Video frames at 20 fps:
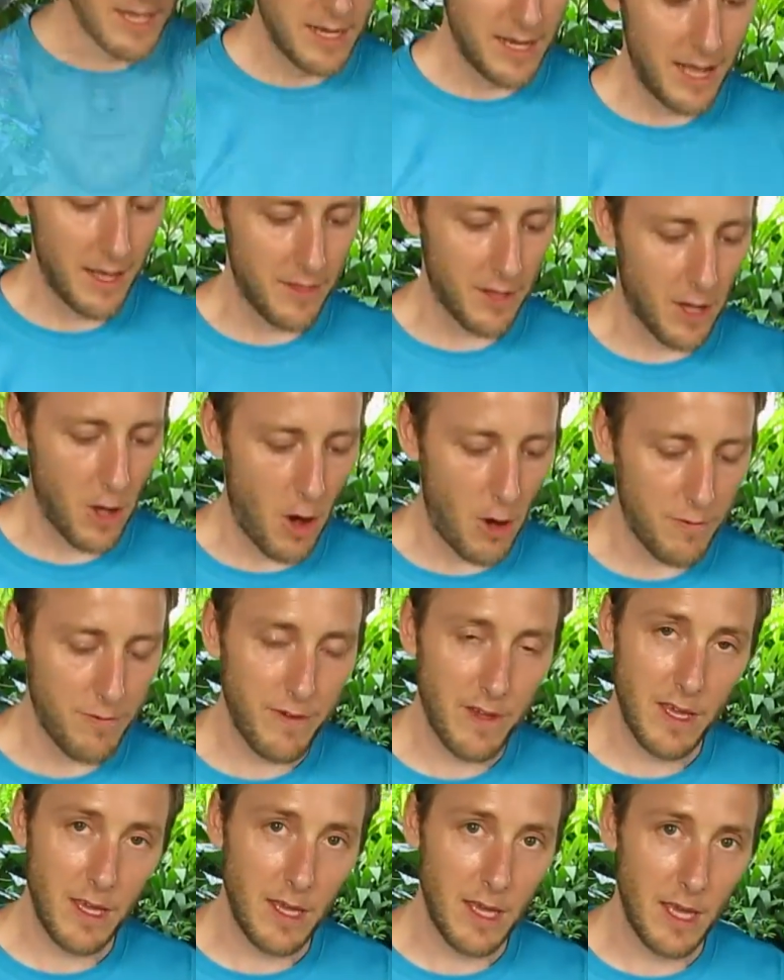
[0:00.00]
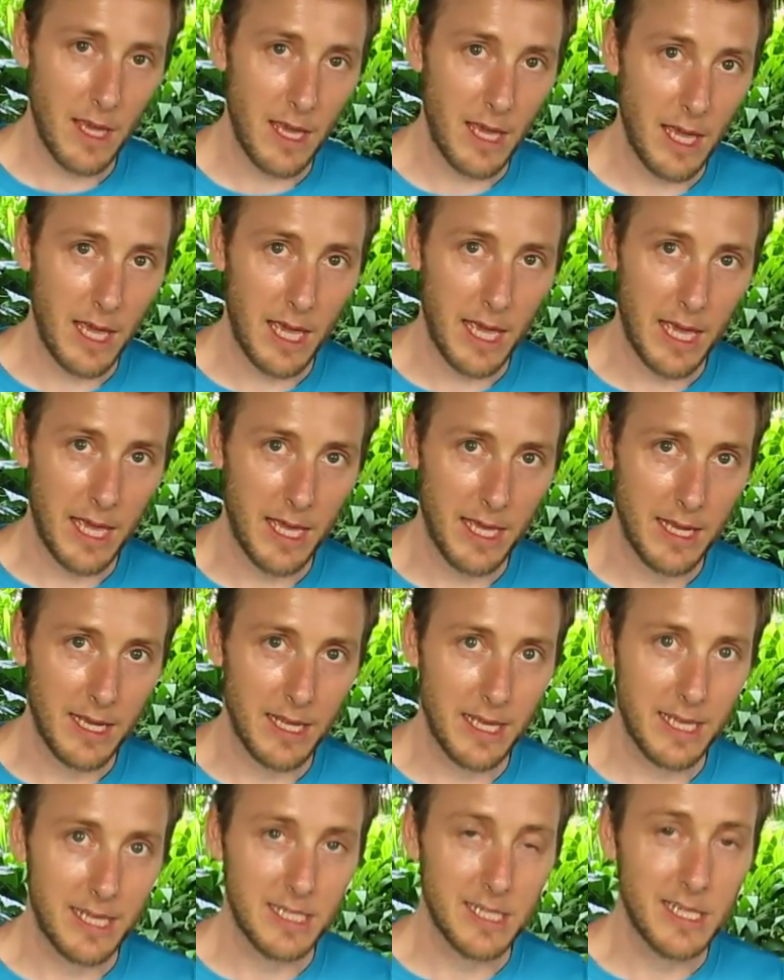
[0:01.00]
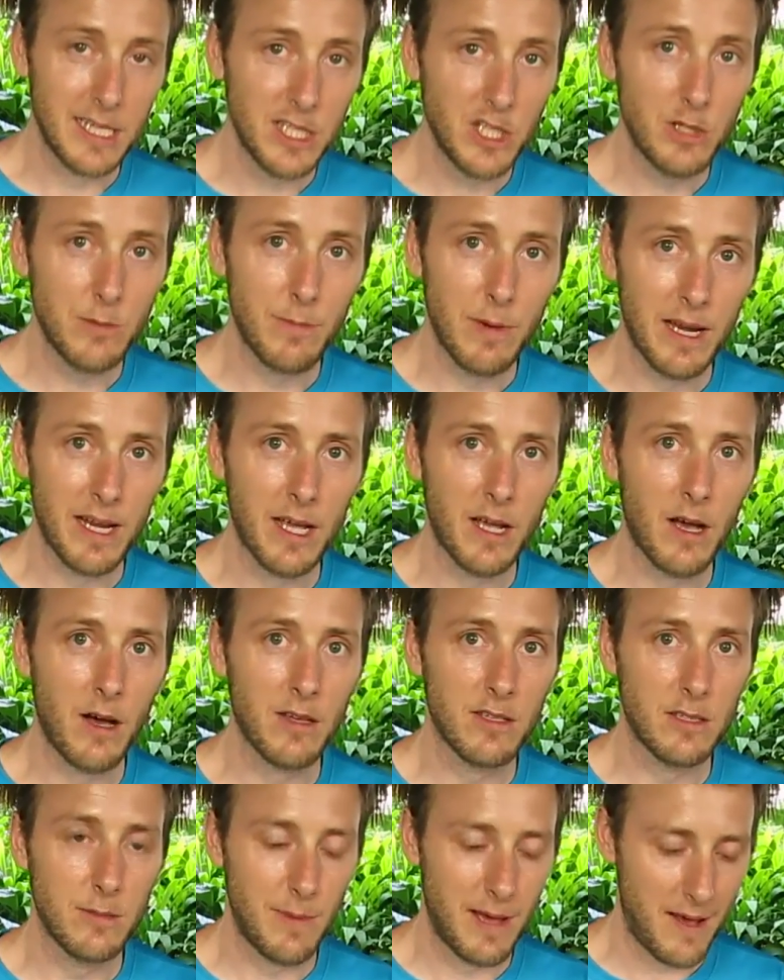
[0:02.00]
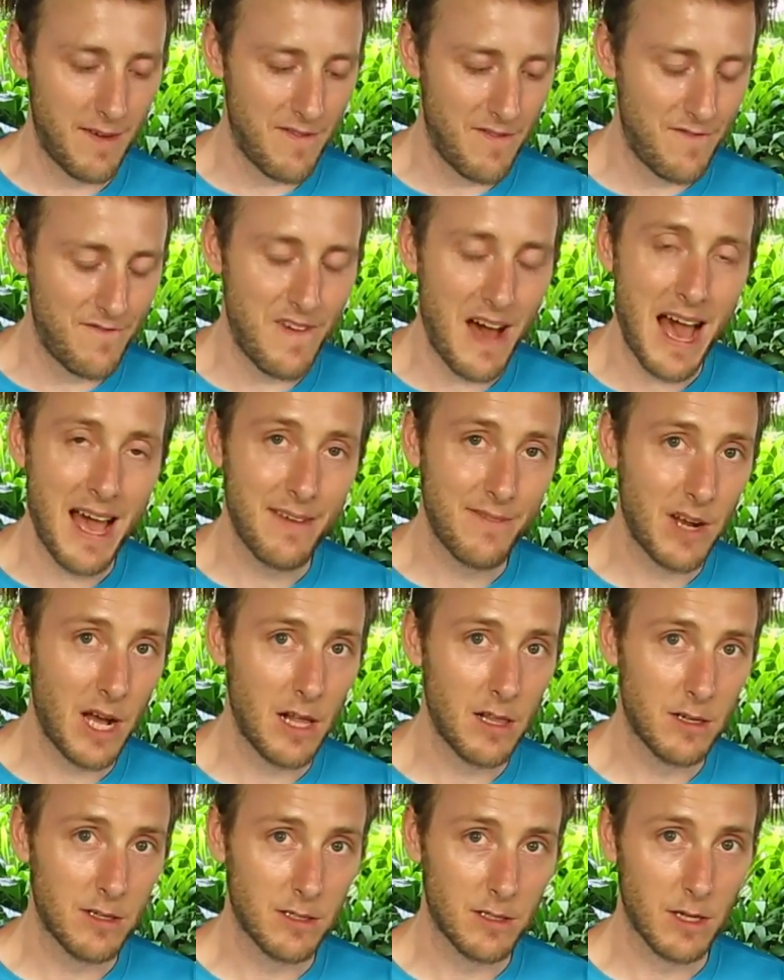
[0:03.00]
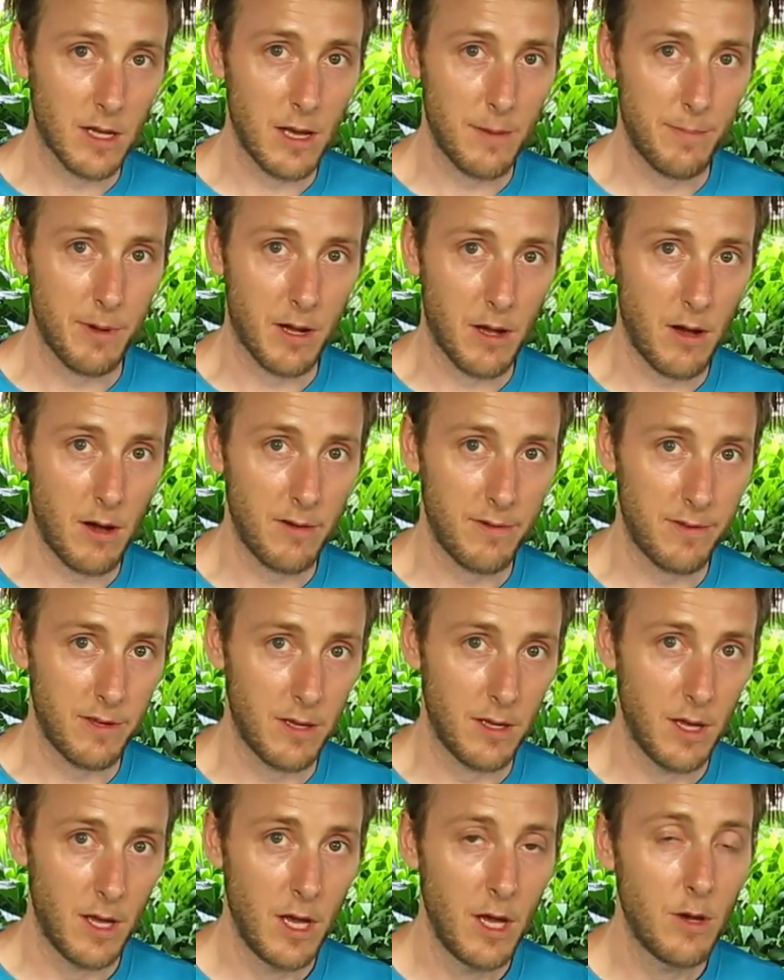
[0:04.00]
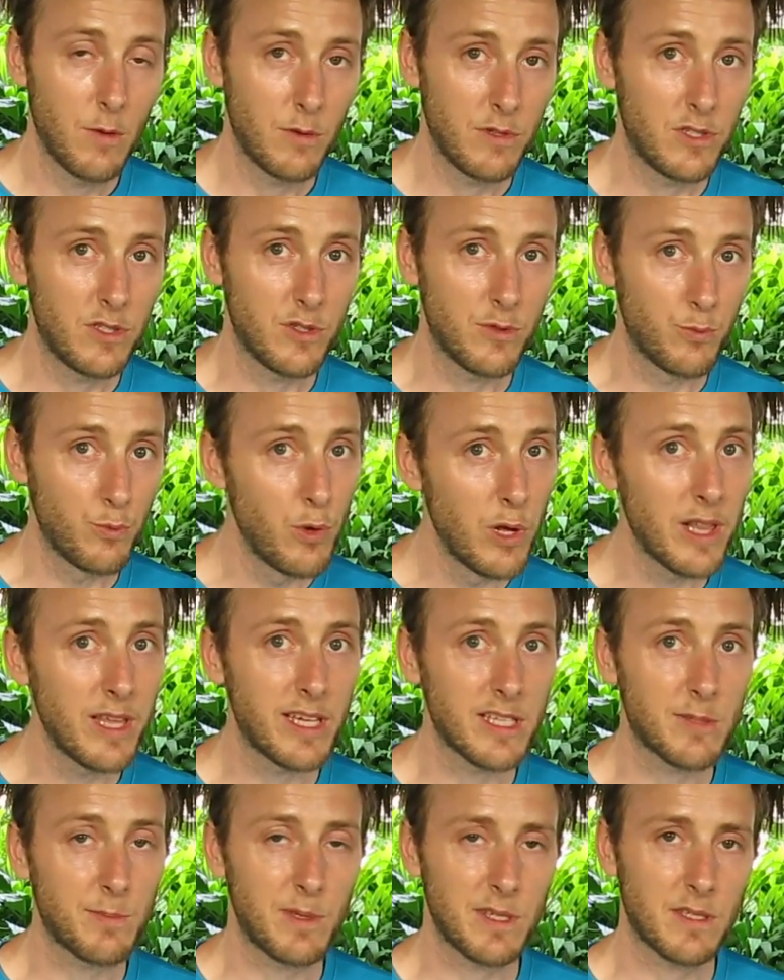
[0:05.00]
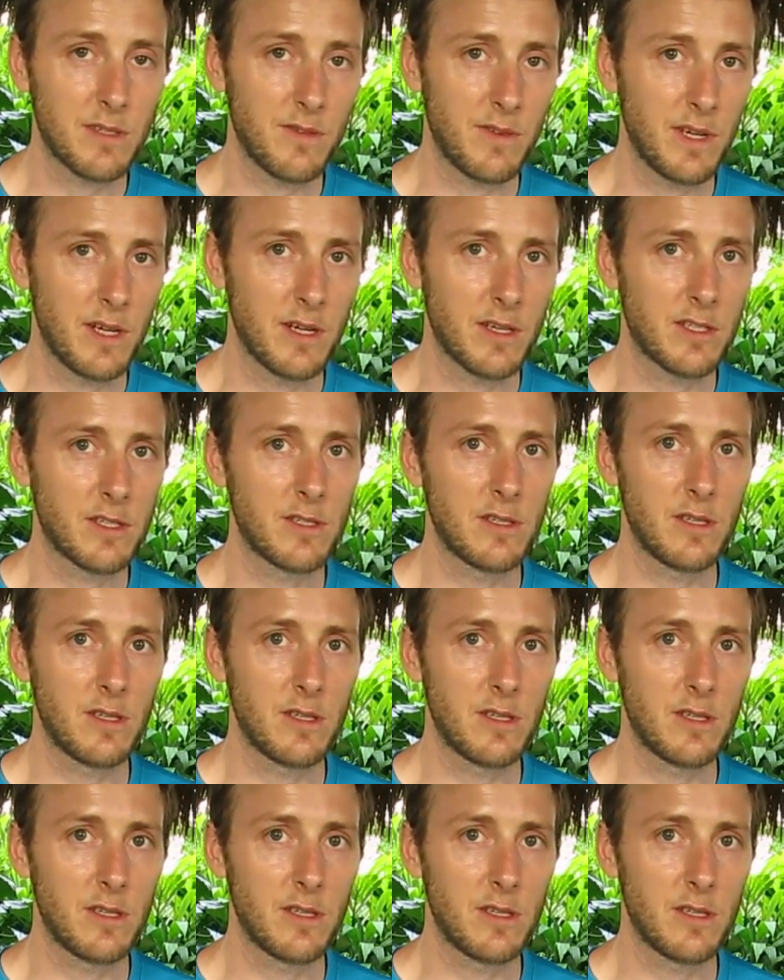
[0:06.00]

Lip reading: Now the coffee in Indonesian money costs about $5 a cup of coffee, which is really expensive here.